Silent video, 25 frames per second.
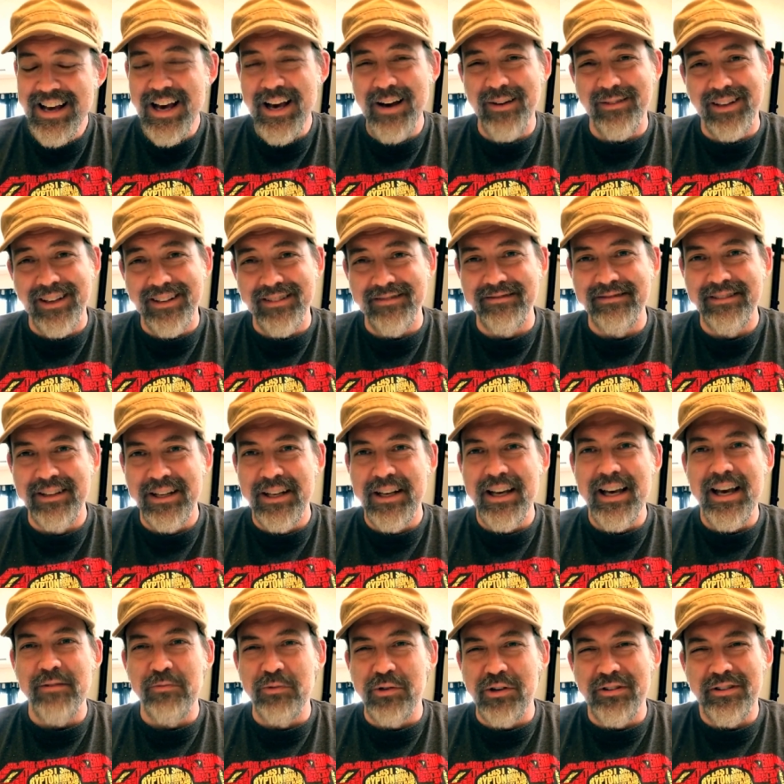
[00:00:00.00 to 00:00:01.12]
I mean,
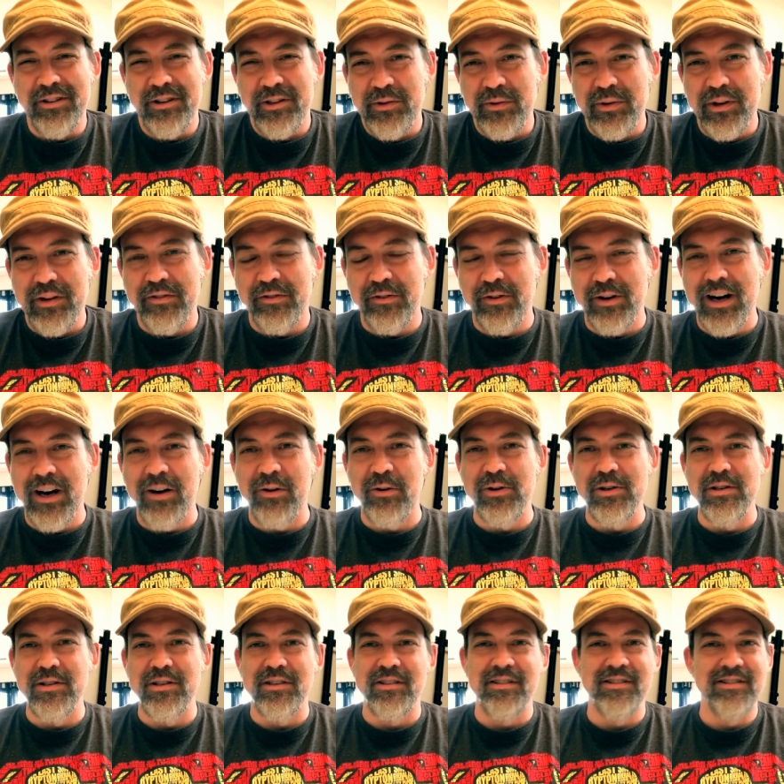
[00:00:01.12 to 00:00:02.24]
when you're there 24
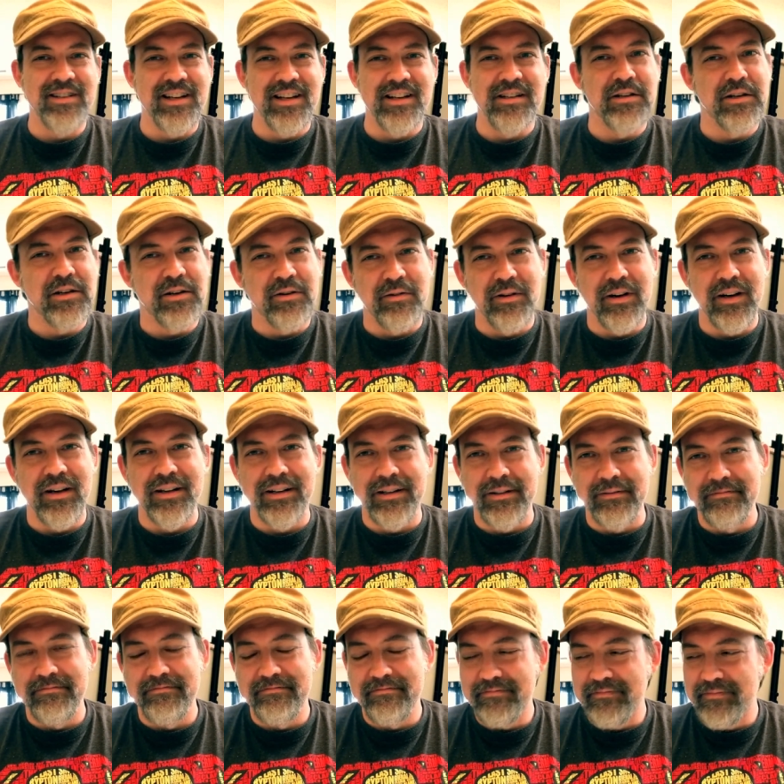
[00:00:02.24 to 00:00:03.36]
hours and you're just kind of sitting around,
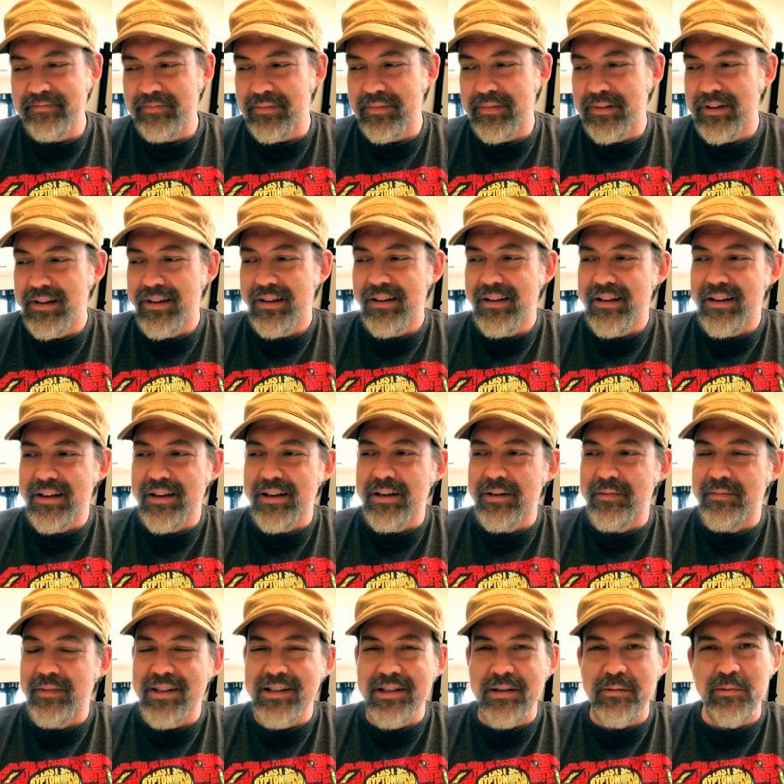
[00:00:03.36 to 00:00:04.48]

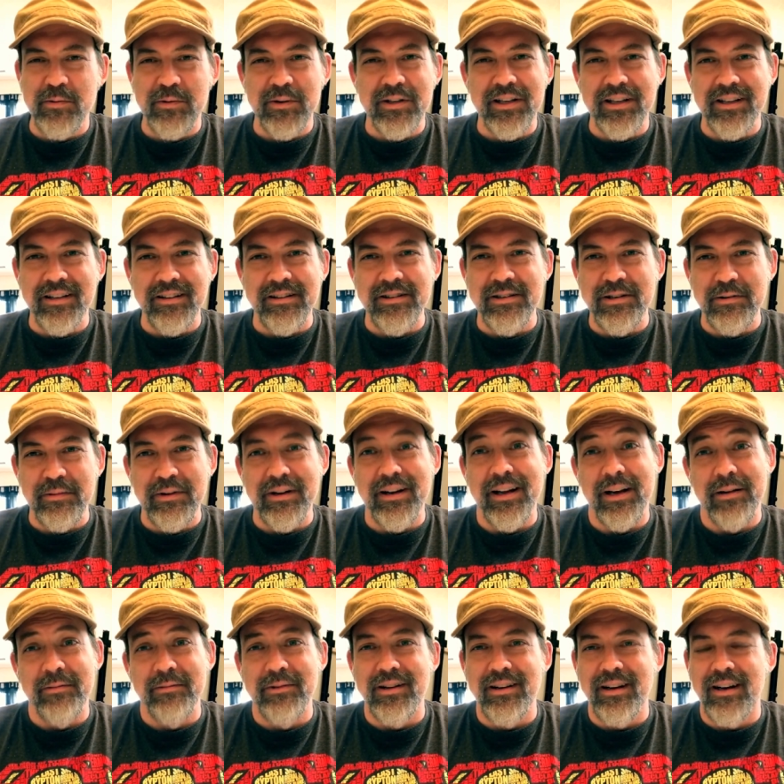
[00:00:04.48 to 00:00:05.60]
um, that seems ridiculous to me
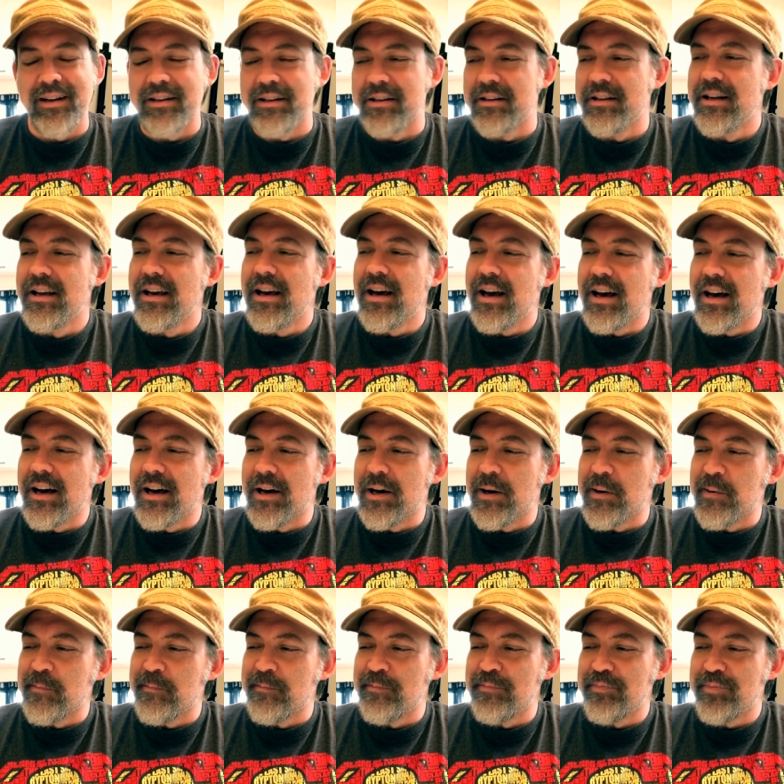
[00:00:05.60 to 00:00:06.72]
now, but I did.
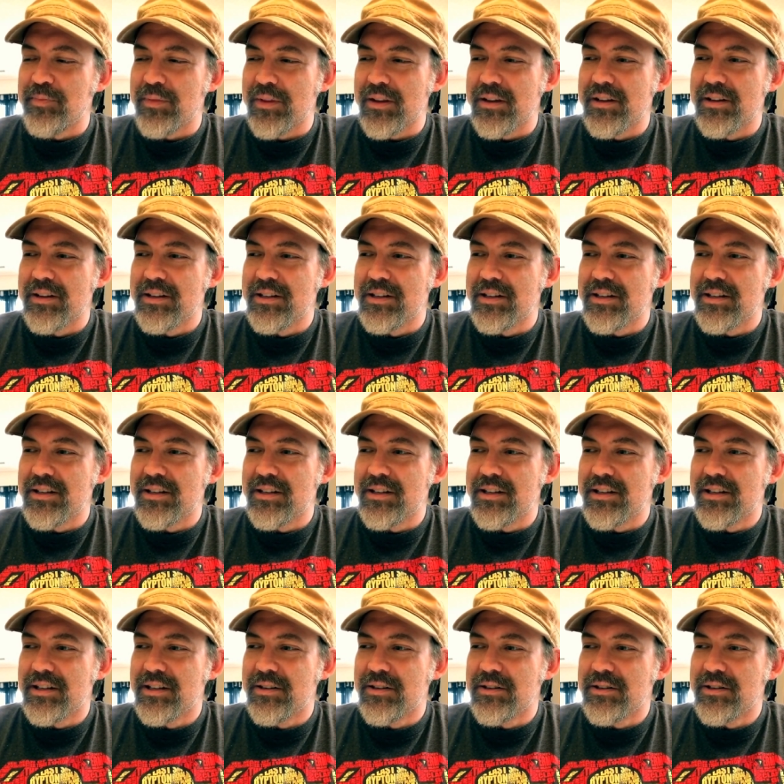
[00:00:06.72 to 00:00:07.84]
Um,
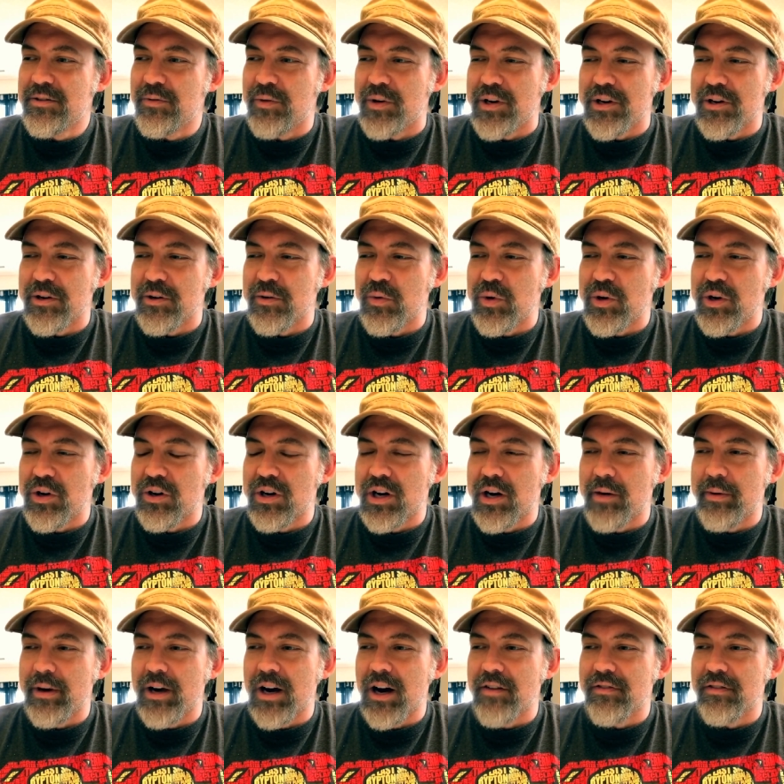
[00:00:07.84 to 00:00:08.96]
when you're when you're
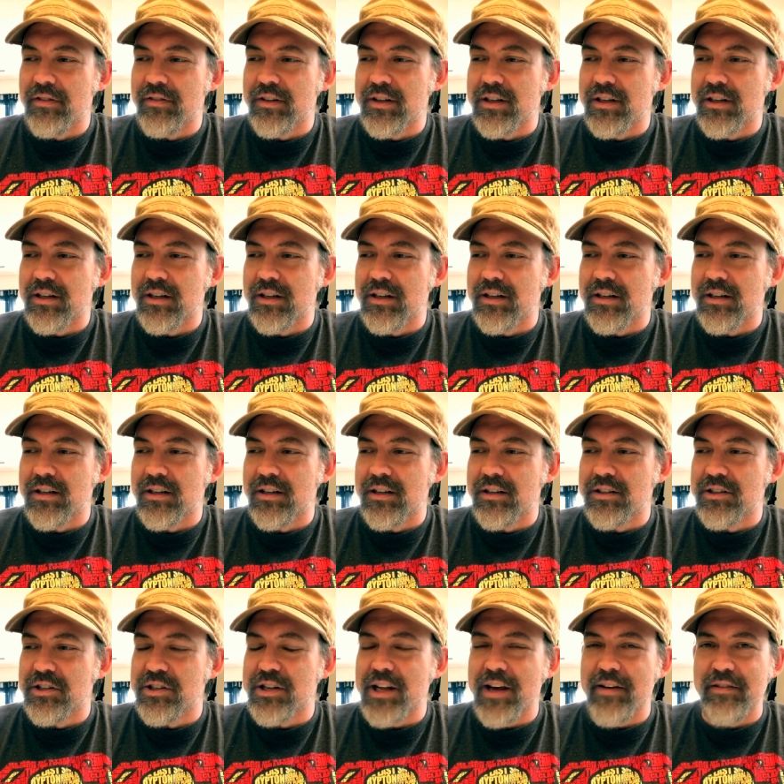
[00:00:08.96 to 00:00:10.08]
coming off of a,
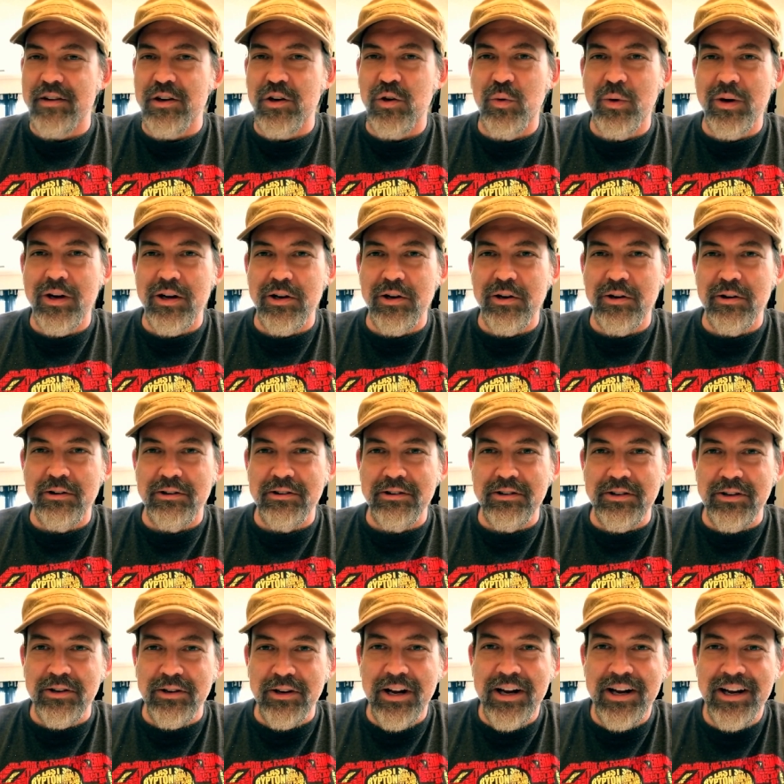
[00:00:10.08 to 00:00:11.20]
just having quit your your